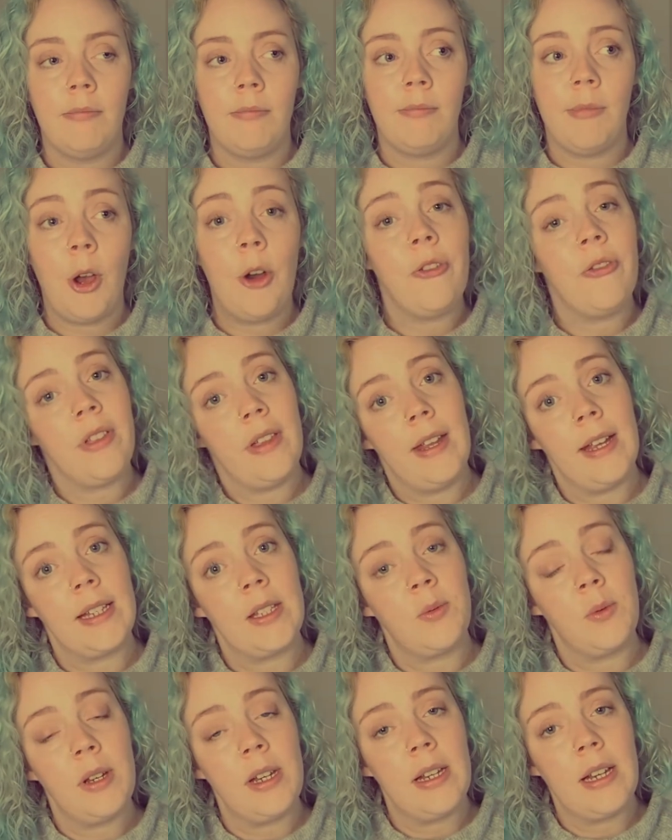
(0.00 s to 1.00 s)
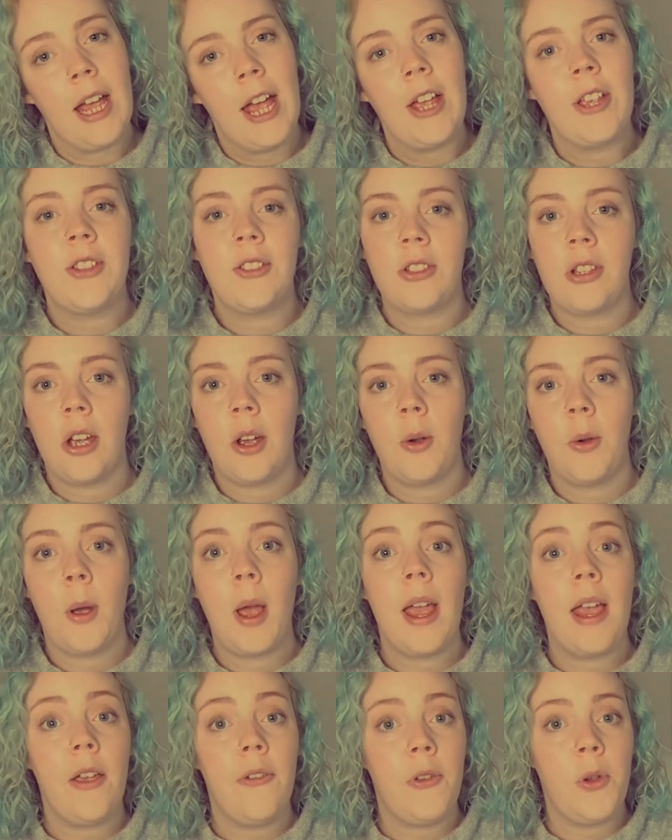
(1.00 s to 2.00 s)
over the next week. So
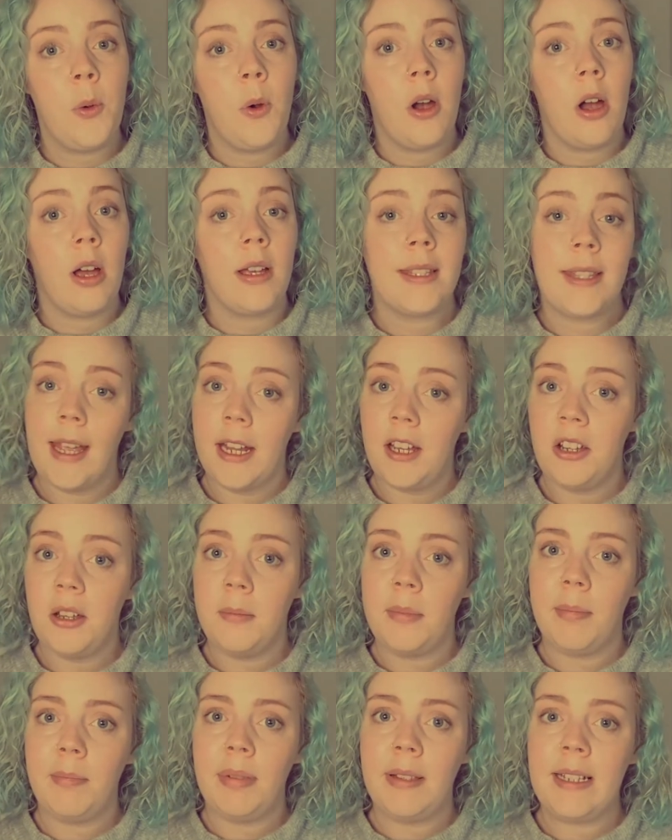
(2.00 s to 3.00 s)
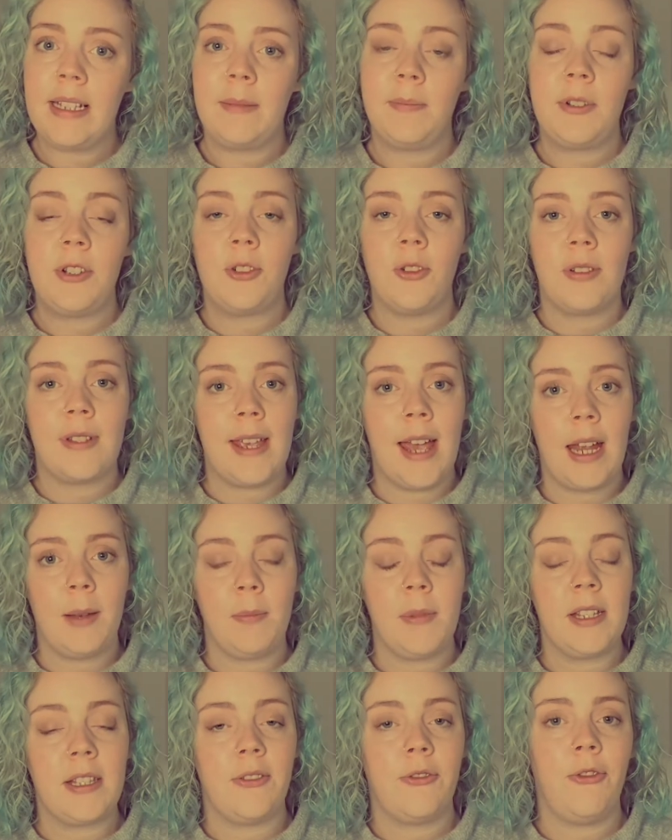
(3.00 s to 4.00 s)
if you are signed up, please be sure to add
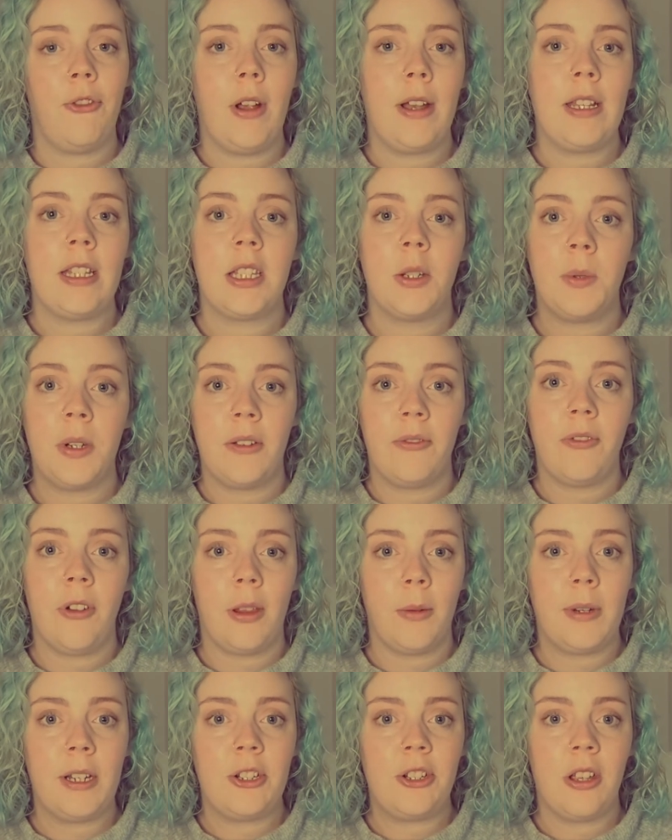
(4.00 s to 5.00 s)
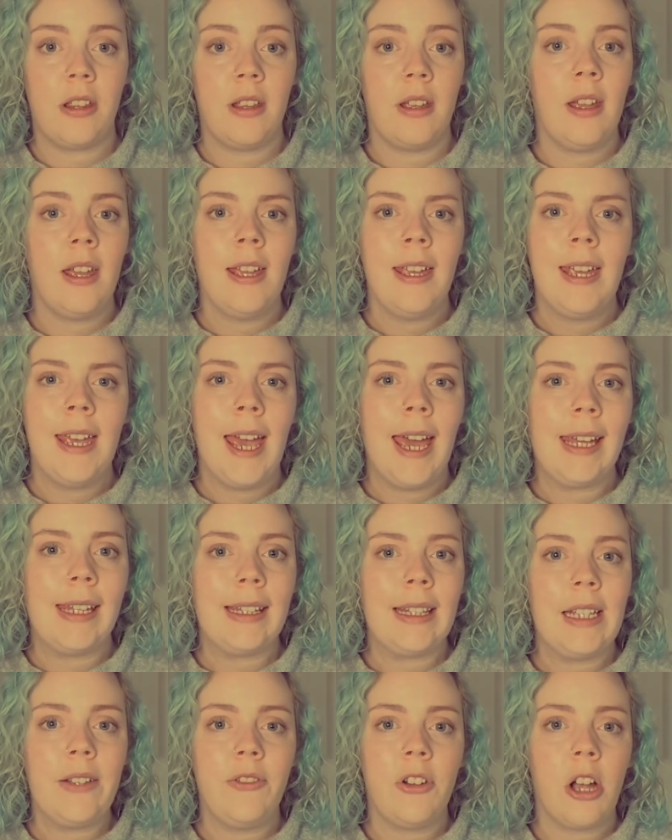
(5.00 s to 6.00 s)
me as a friend so we can follow each other,
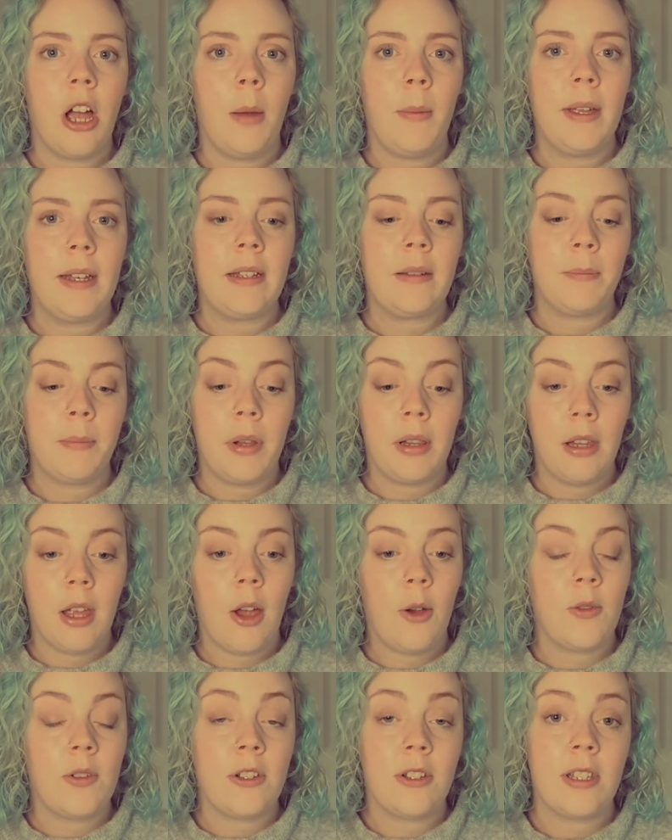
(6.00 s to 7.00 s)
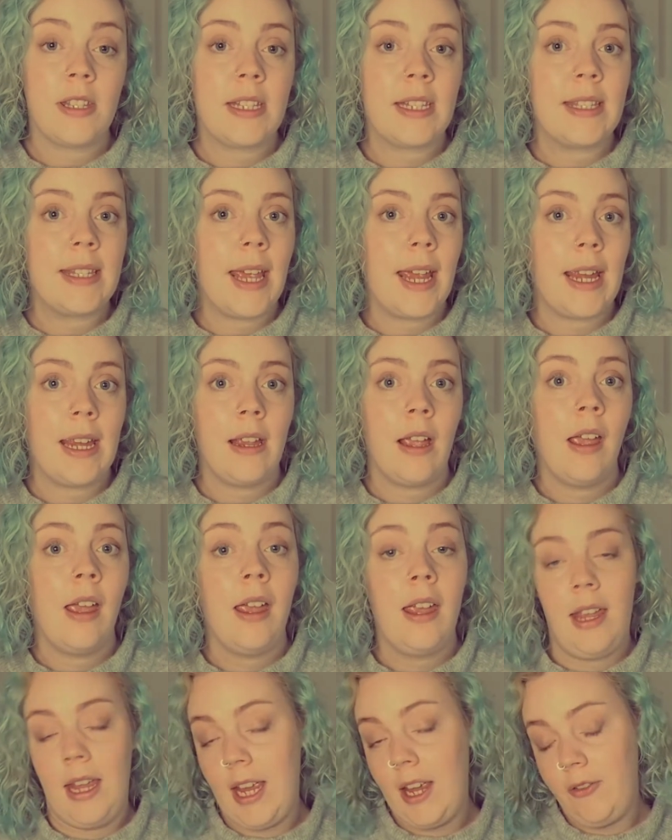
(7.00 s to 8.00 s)
and leave a comment below just to say
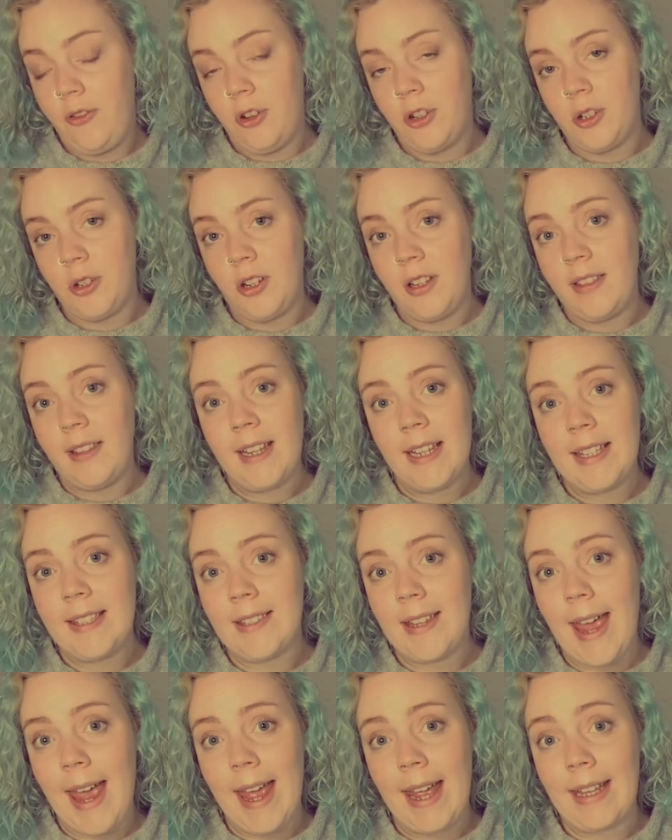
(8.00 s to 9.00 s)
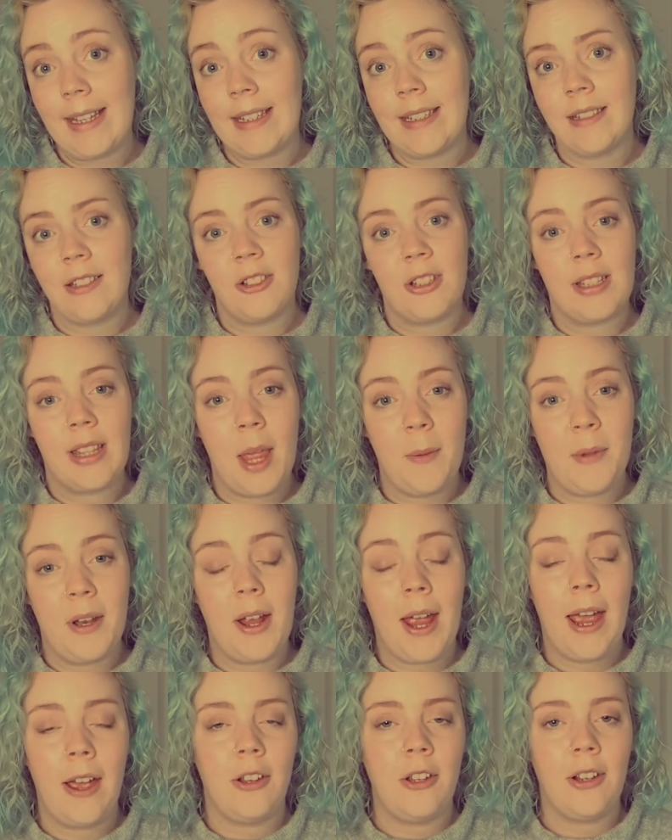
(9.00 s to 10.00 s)
if you're doing this and just let me know
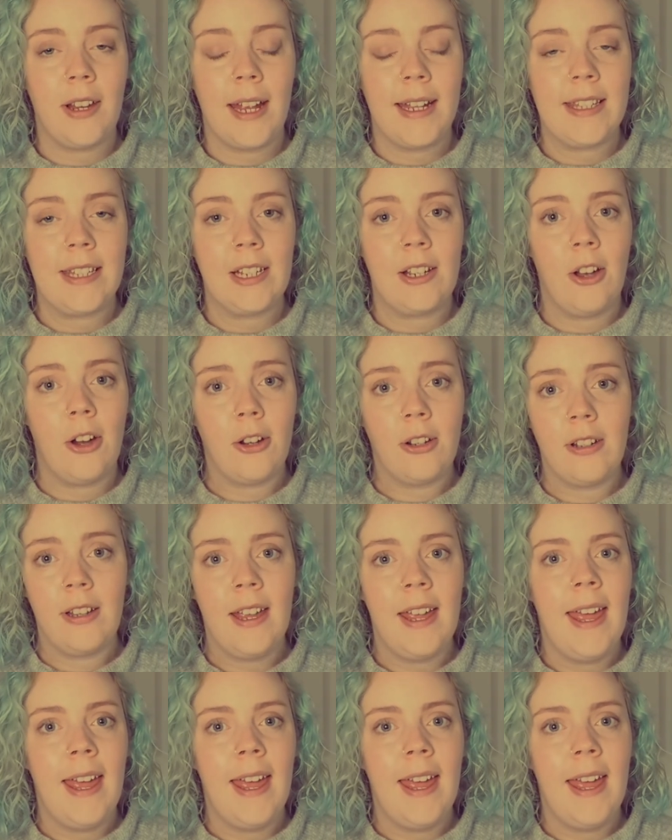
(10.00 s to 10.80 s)
how you're getting on.